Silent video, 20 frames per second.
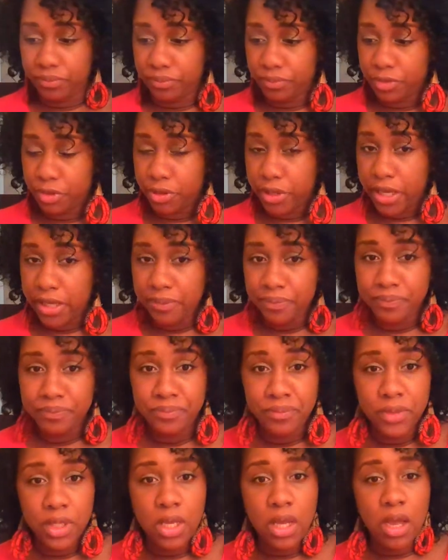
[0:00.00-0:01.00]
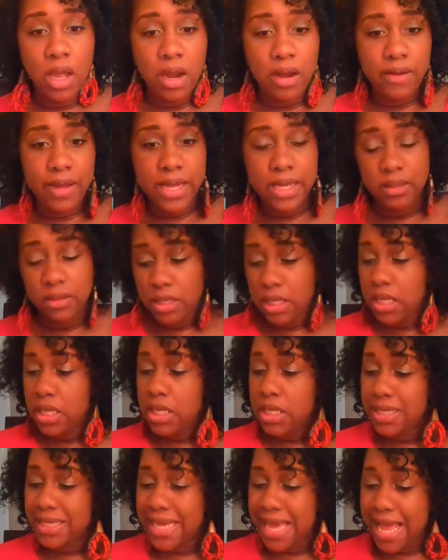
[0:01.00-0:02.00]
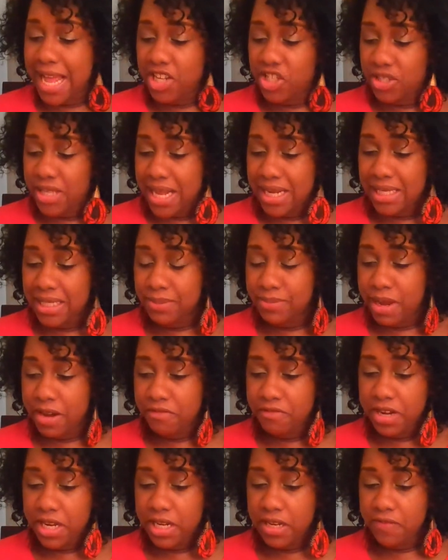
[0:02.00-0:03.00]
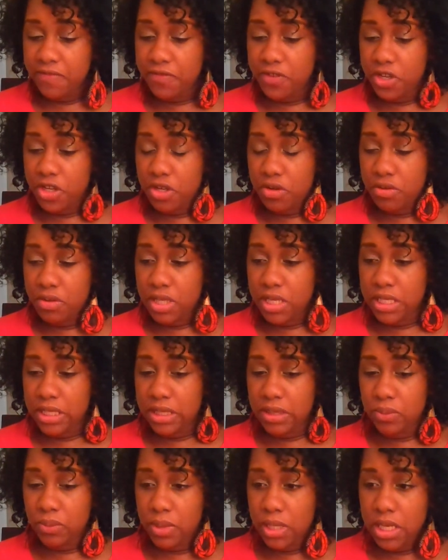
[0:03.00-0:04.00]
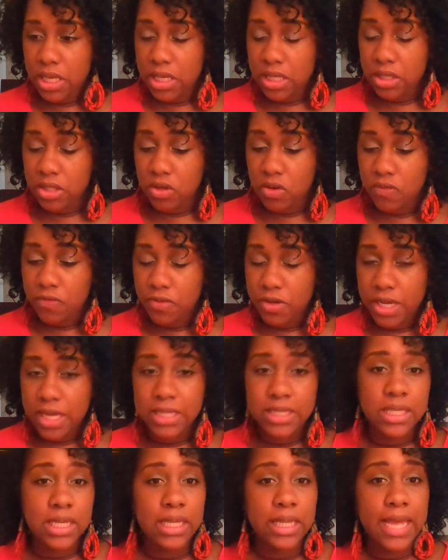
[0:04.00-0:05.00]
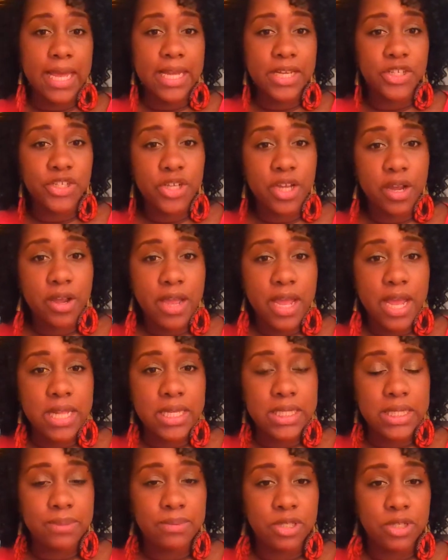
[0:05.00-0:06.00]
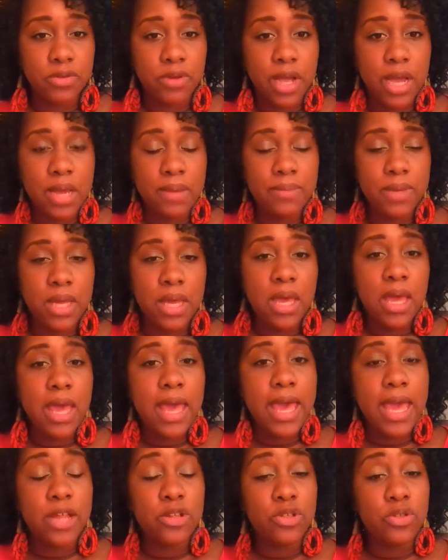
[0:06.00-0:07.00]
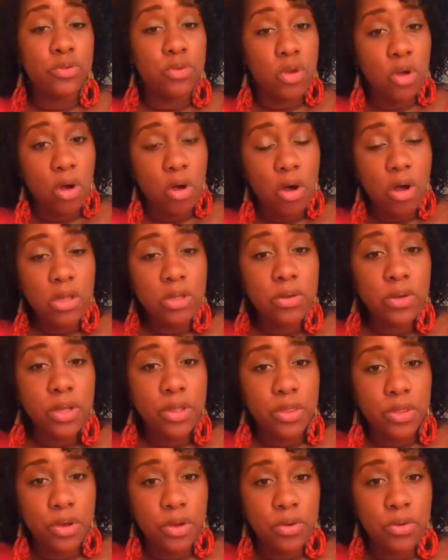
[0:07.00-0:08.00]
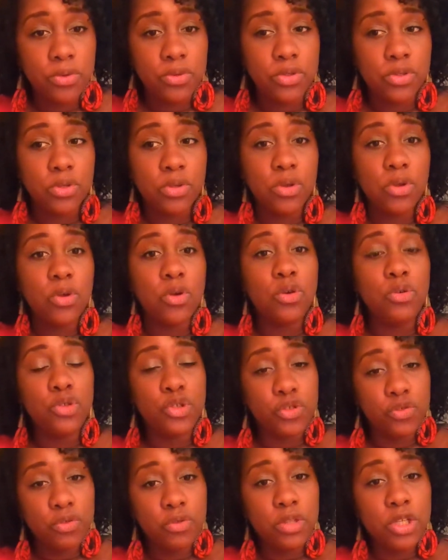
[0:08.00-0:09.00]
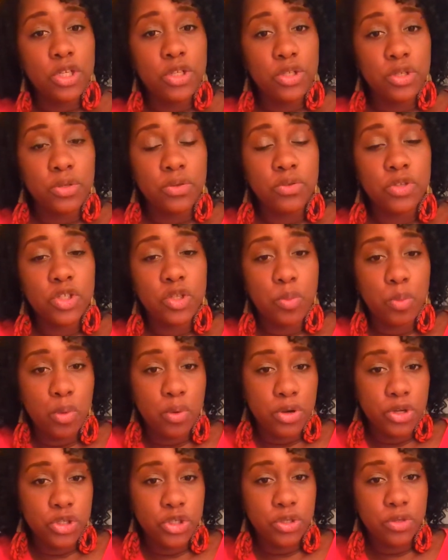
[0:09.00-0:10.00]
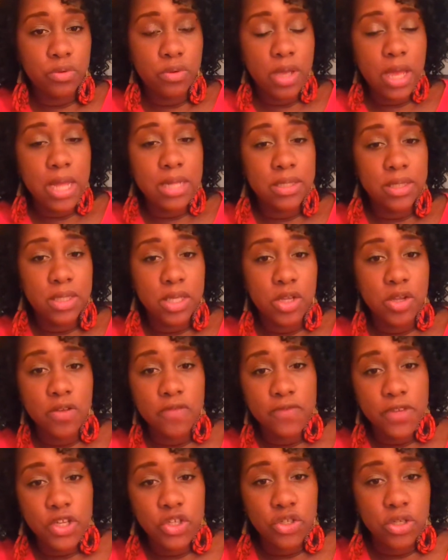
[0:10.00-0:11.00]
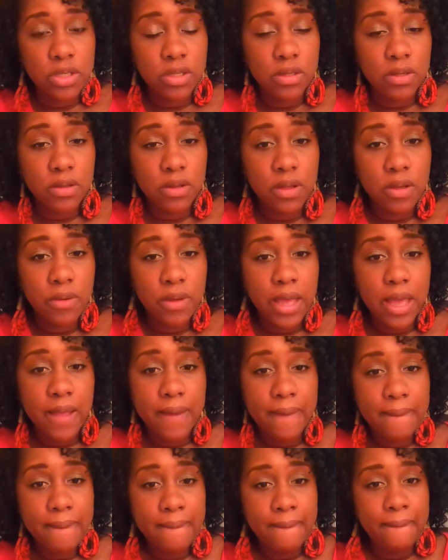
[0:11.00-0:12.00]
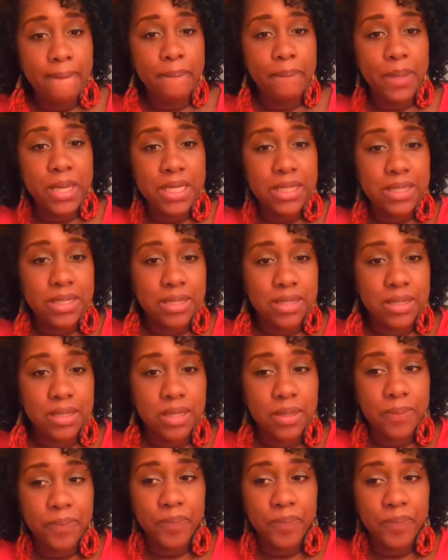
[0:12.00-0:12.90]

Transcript: Okay? All right, Sag, that is my reading for you this week. Don't forget to like, share, and subscribe, and to call on those who truly do support you and see your vision. Okay? Peace.